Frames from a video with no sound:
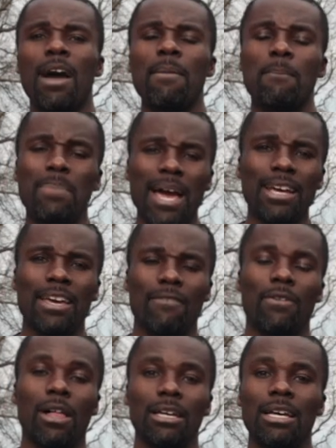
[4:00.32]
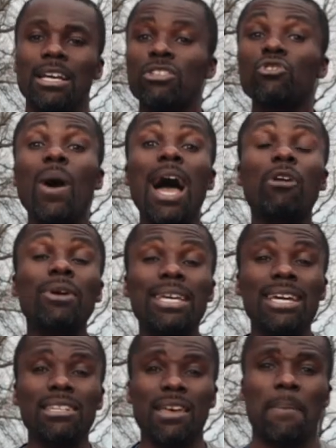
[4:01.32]
my backhand volley. So how do I
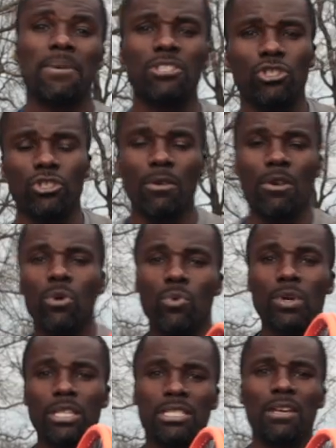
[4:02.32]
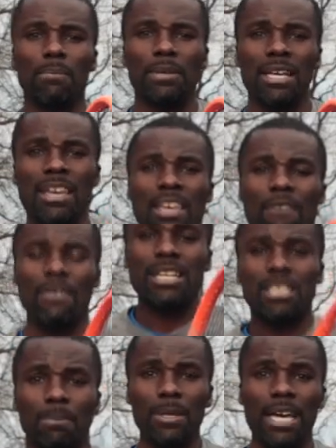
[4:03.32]
get in that position? Really simply, if I
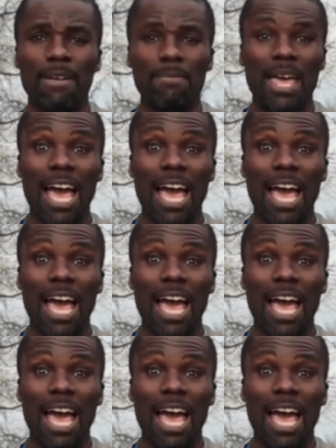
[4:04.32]
split